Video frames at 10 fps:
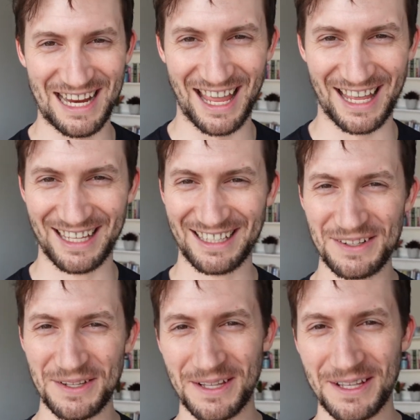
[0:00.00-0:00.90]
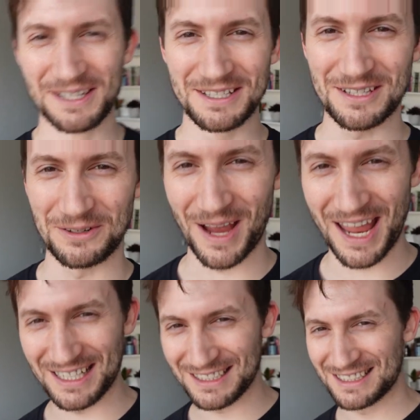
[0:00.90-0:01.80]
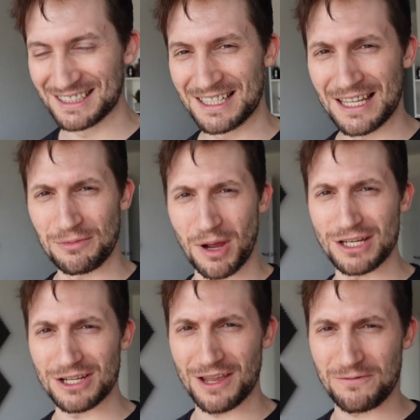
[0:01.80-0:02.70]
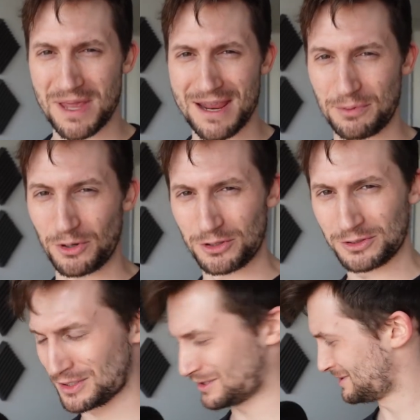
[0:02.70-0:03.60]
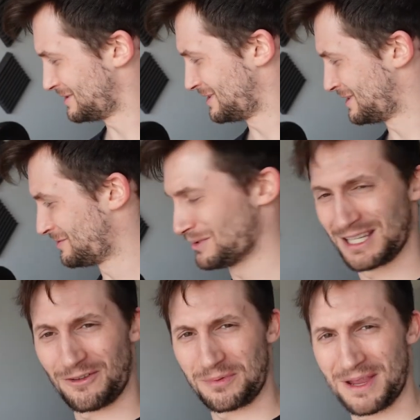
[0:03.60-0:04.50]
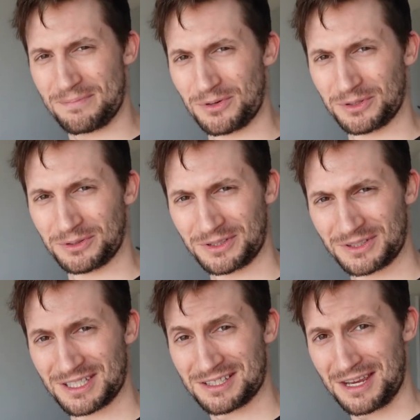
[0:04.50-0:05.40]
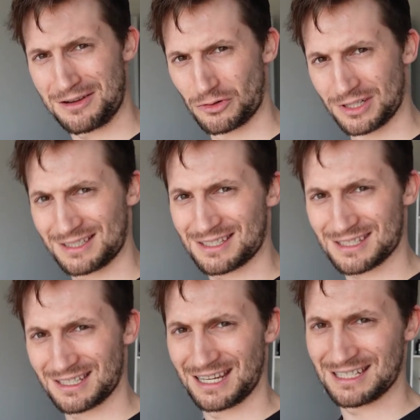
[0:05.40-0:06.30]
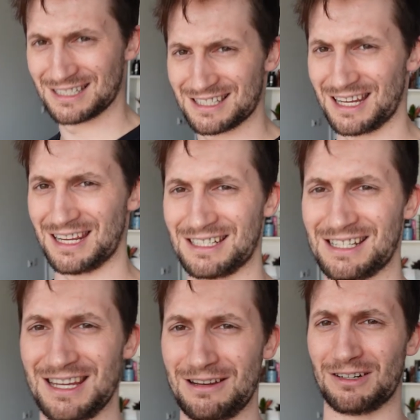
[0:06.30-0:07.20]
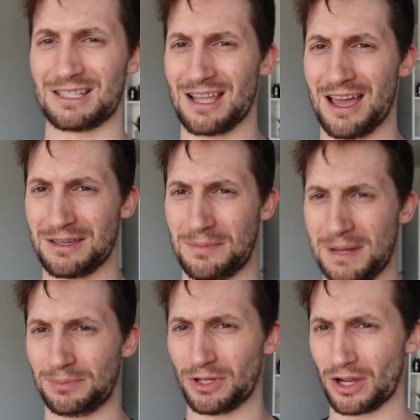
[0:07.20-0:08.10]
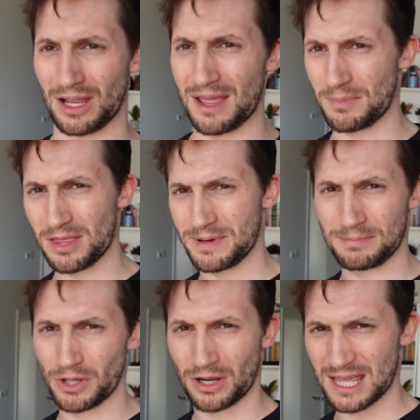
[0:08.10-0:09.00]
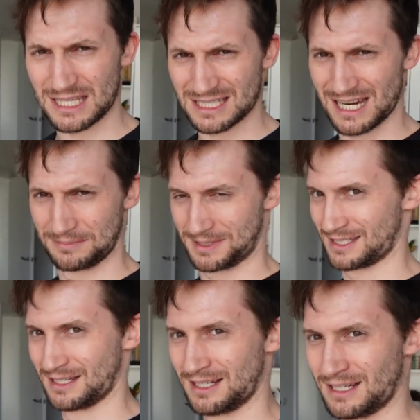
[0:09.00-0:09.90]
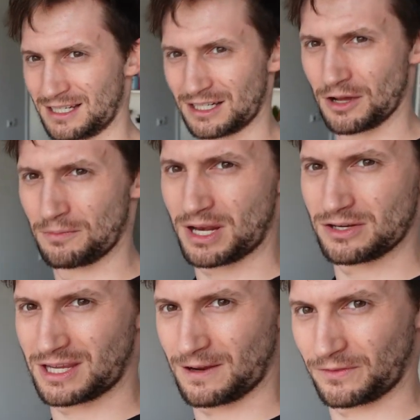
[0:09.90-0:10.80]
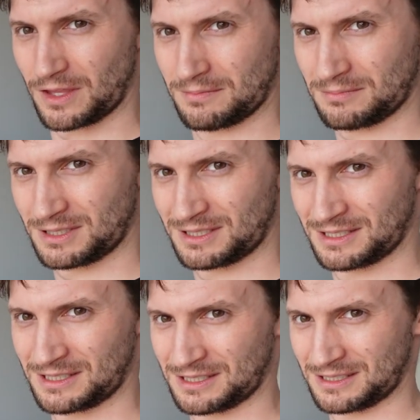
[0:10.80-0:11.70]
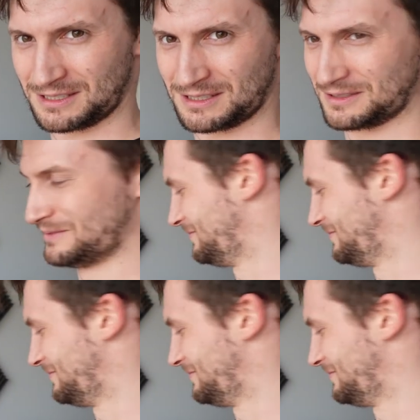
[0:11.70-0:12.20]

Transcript: yeah. So when when you give people when you give people secrets, hidden hidden secrets that other people don't eh, other people don't get these tips. You know, and when you give them, it sounds like insider